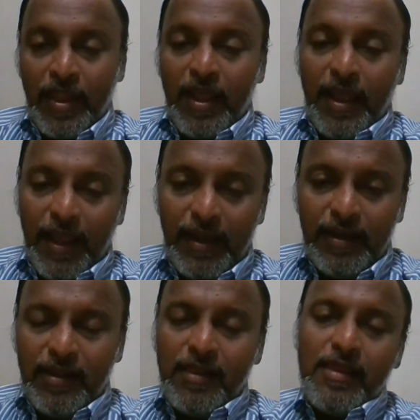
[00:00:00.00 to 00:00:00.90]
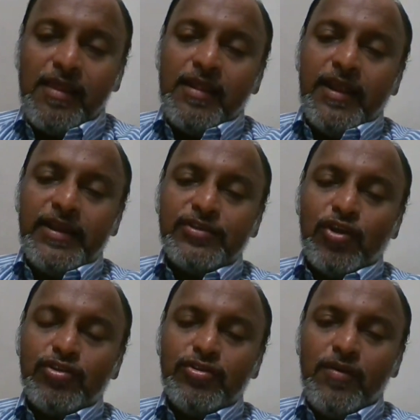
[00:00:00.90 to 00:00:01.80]
And it is
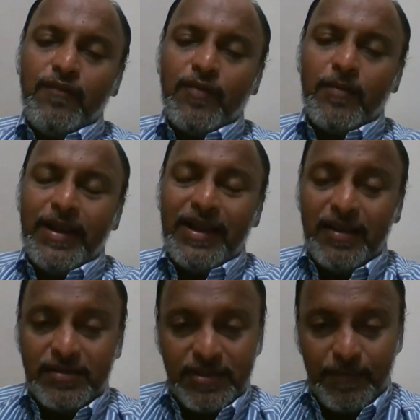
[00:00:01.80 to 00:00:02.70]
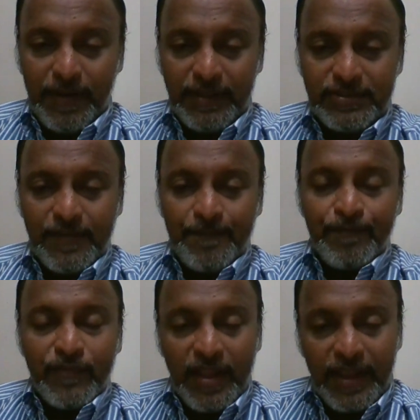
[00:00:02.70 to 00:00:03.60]
also from elder siblings
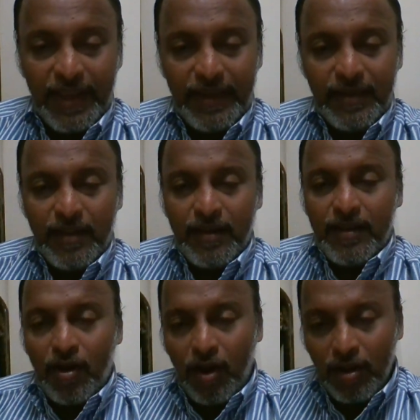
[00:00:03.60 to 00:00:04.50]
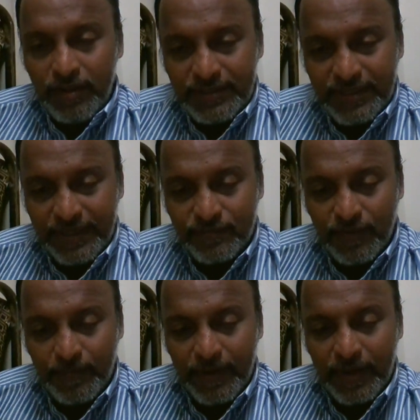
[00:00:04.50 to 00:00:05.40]
gain. All these things
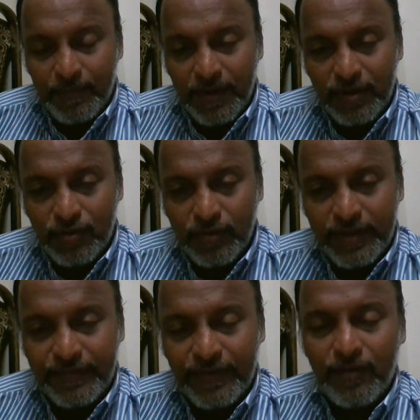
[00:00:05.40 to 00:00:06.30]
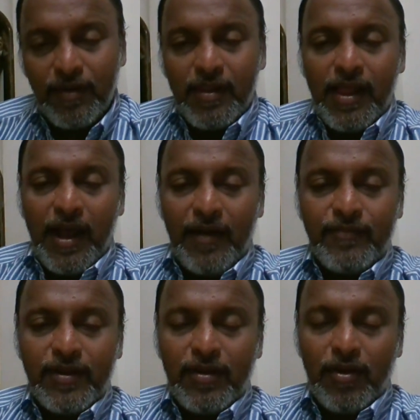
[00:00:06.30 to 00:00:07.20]
will be able to receive
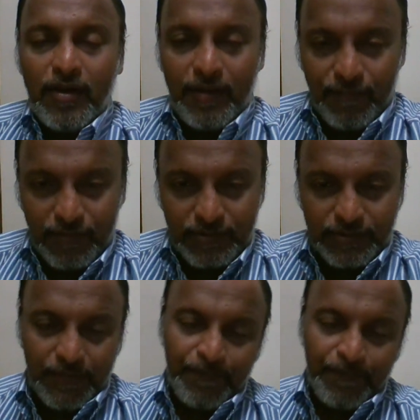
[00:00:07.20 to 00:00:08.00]
after long efforts.